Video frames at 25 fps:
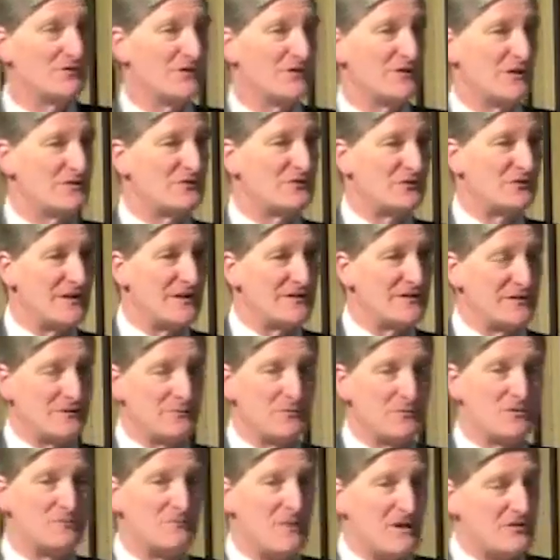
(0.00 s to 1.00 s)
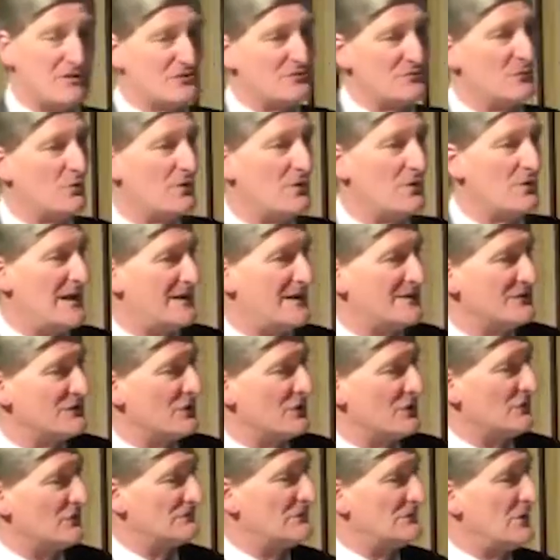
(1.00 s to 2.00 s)
in those days, it was much more
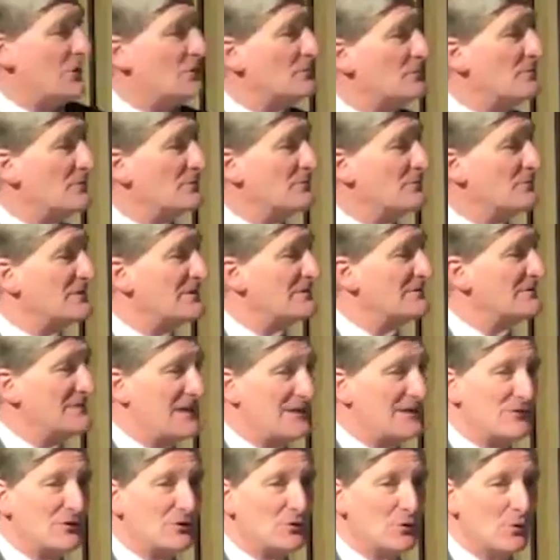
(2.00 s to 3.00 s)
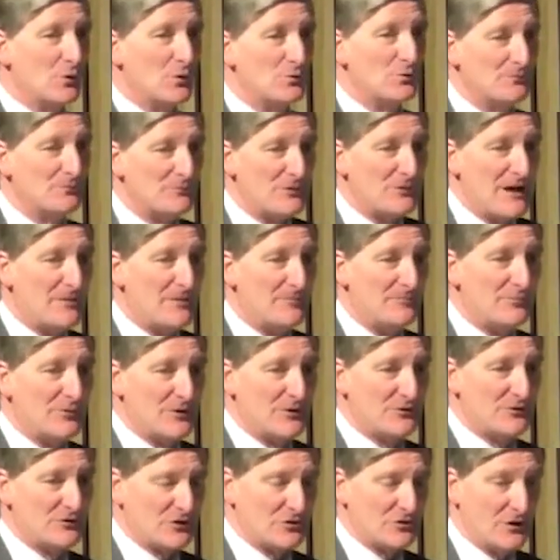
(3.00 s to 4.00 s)
hands-on role because we didn't have the Gordon Brown
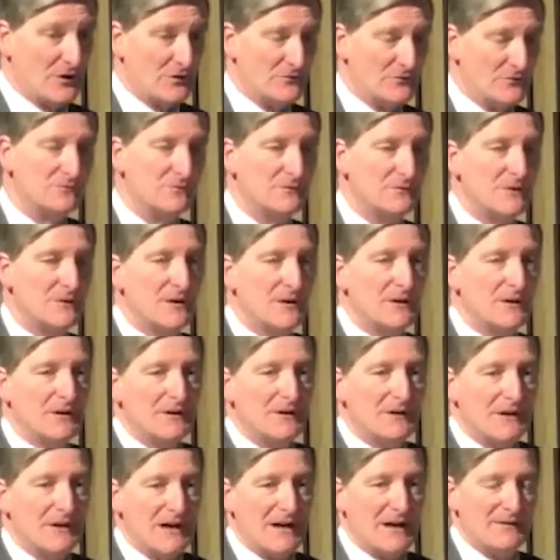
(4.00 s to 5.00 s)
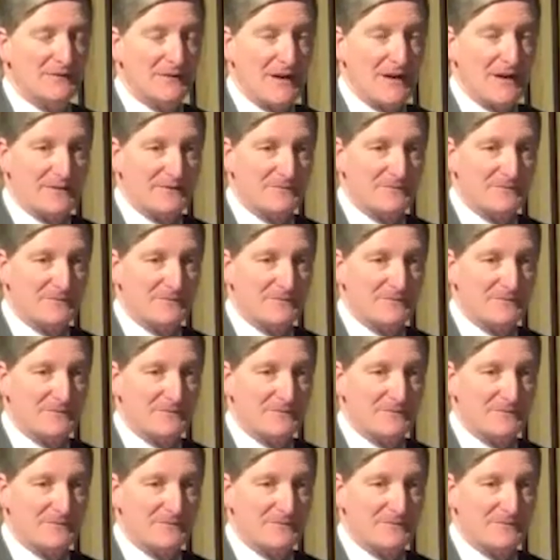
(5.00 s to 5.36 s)
Protocol. And